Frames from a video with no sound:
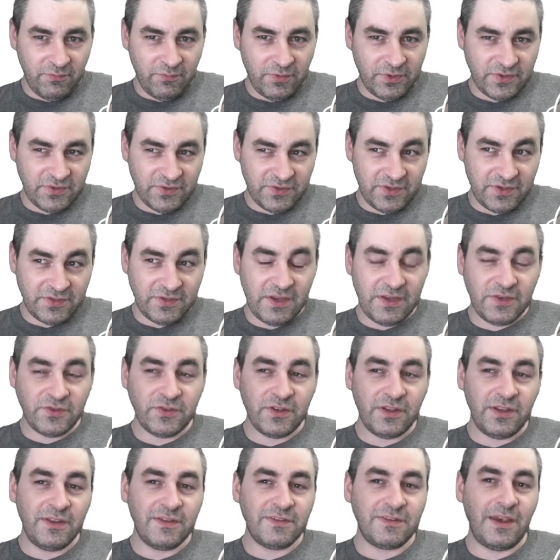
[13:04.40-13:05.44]
which is
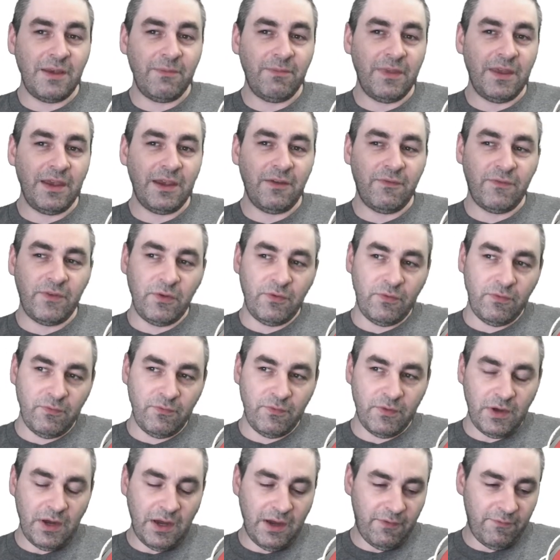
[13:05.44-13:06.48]
essentially the same thing if you
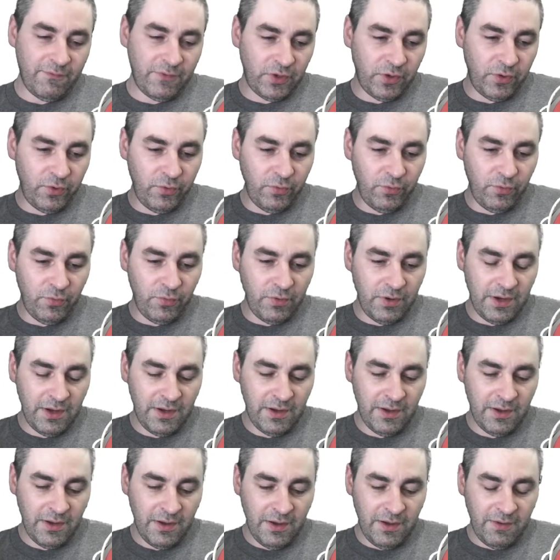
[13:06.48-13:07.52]
view
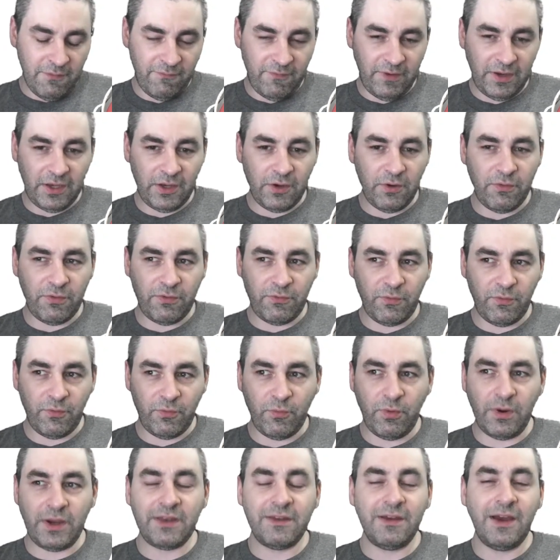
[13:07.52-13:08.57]
video through
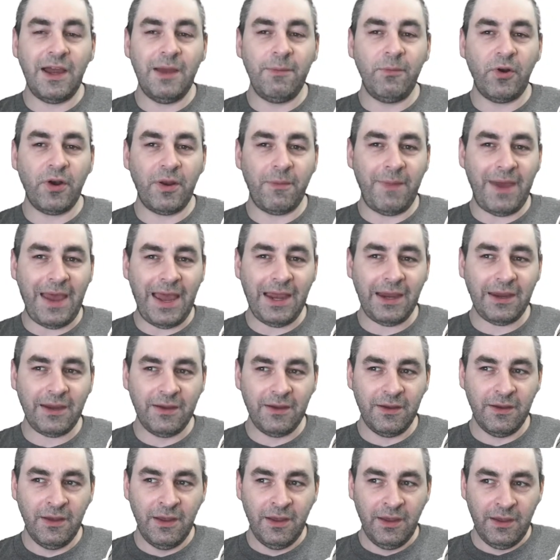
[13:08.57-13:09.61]
QuickTime on a Mac.
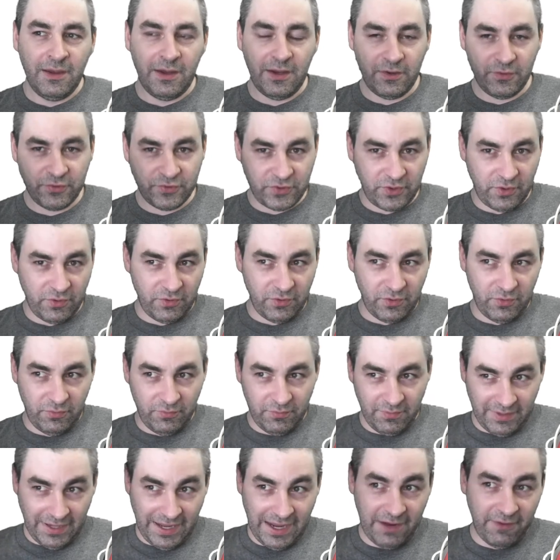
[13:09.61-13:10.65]
It'll show you
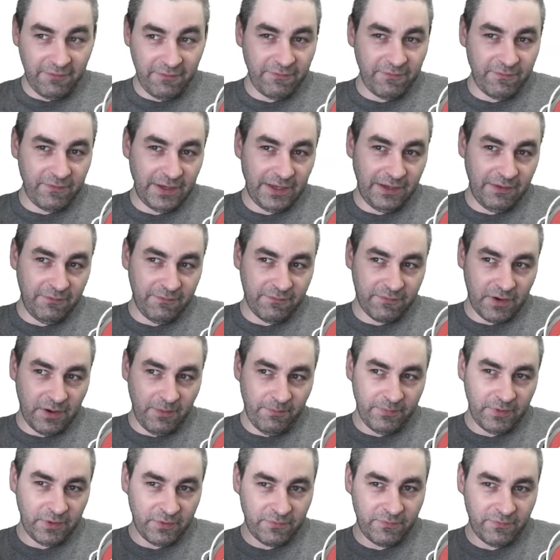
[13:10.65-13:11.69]
live feed
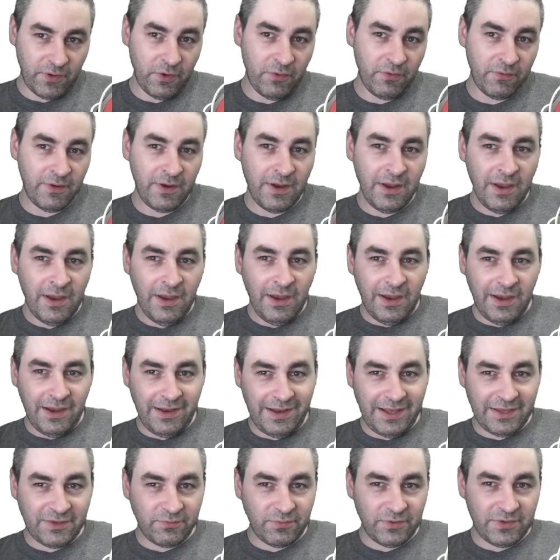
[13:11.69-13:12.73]
from your phone, and
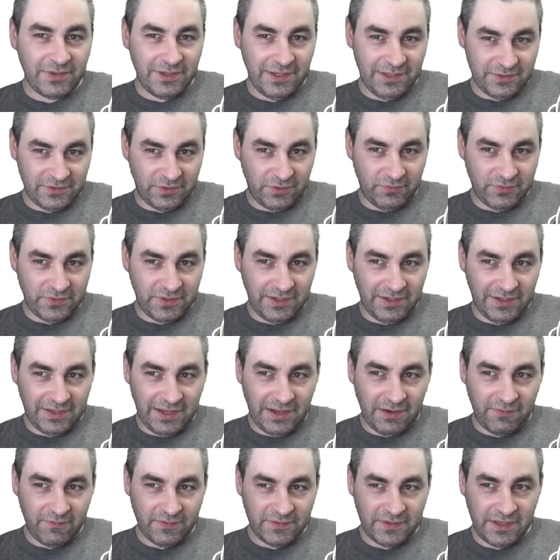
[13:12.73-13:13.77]
that's what it's using in
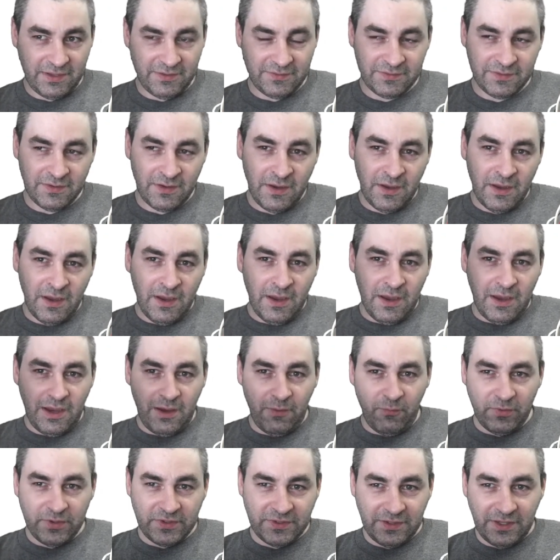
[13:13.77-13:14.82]
that sense.
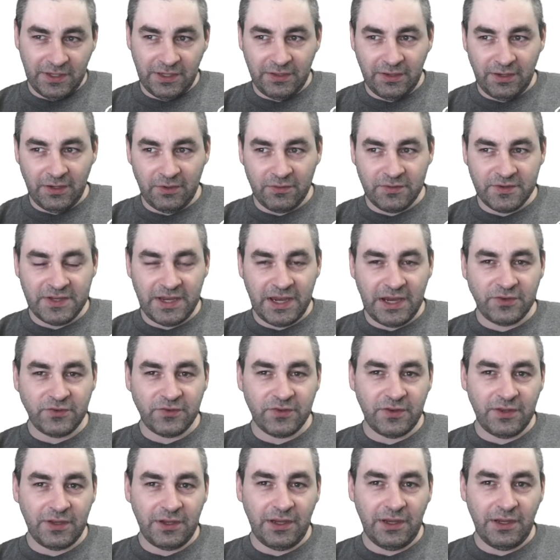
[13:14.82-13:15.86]
And what's linked here is
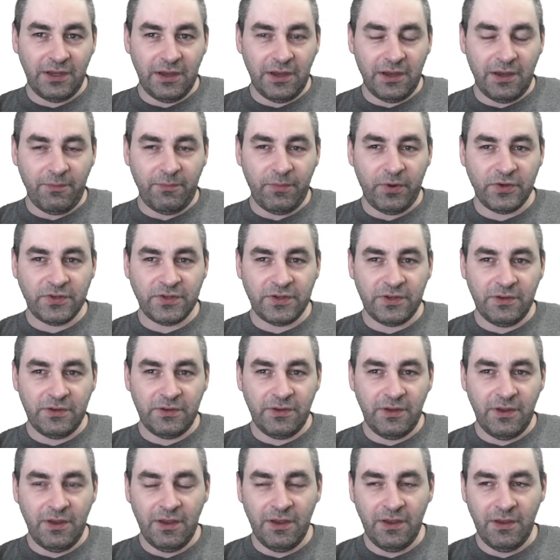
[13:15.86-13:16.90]
actually a
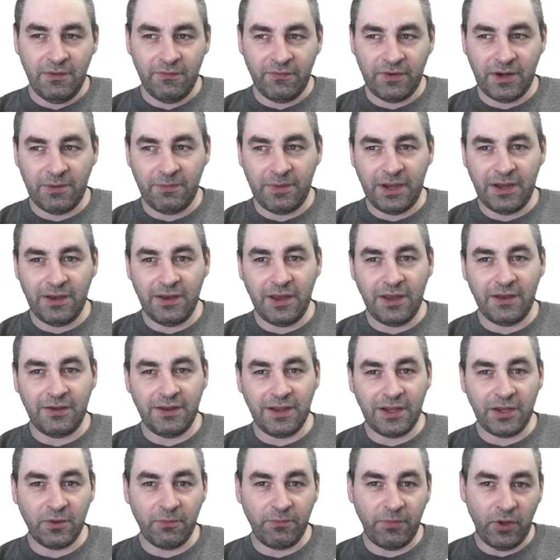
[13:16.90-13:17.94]
friend of mine,
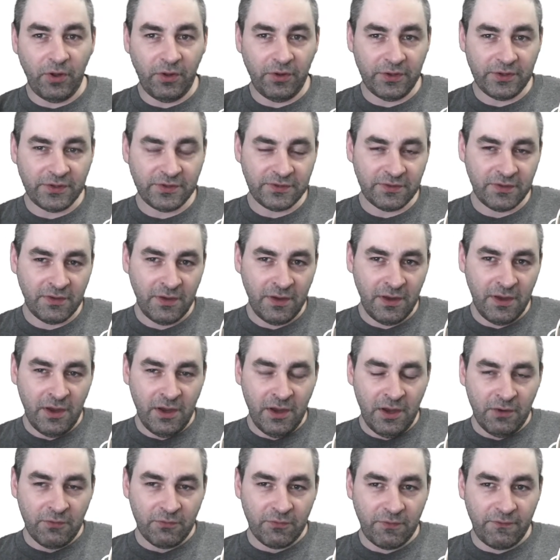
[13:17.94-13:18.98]
Daniel Paulus,
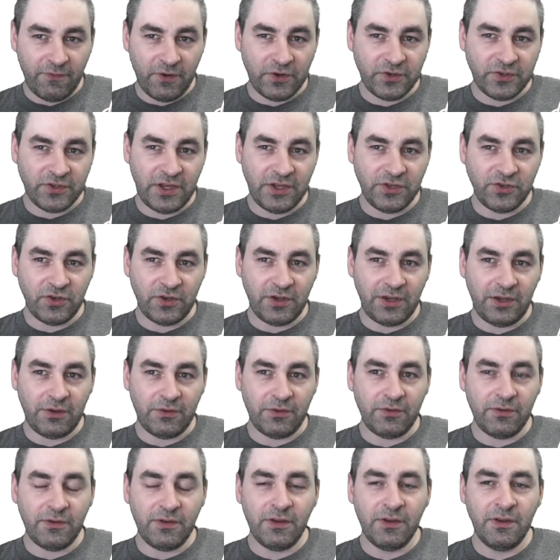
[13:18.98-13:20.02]
reverse
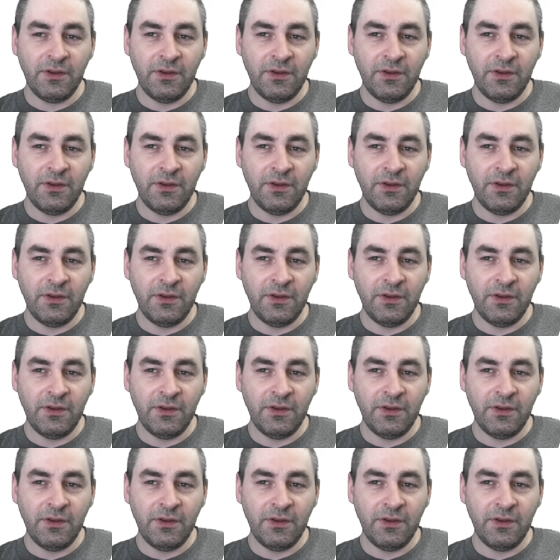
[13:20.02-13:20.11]
engineered